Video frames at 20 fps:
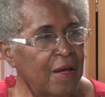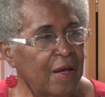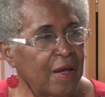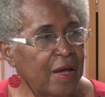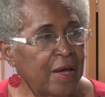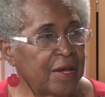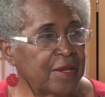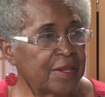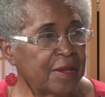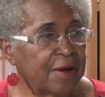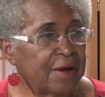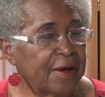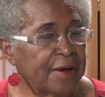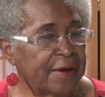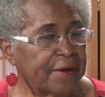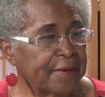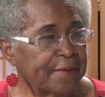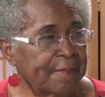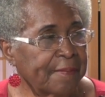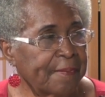And
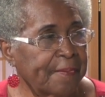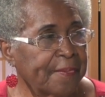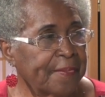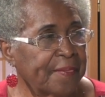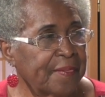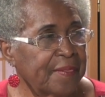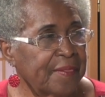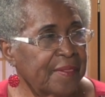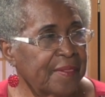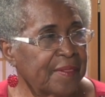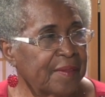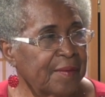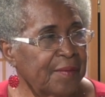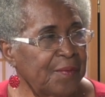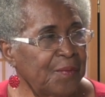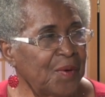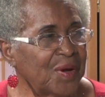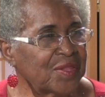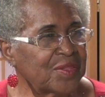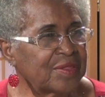
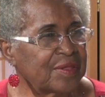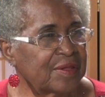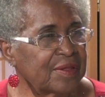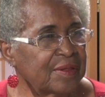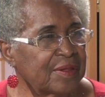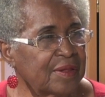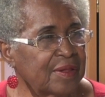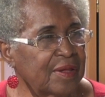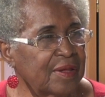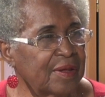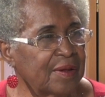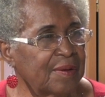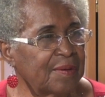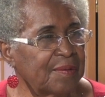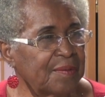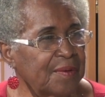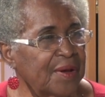it's what we can learn from.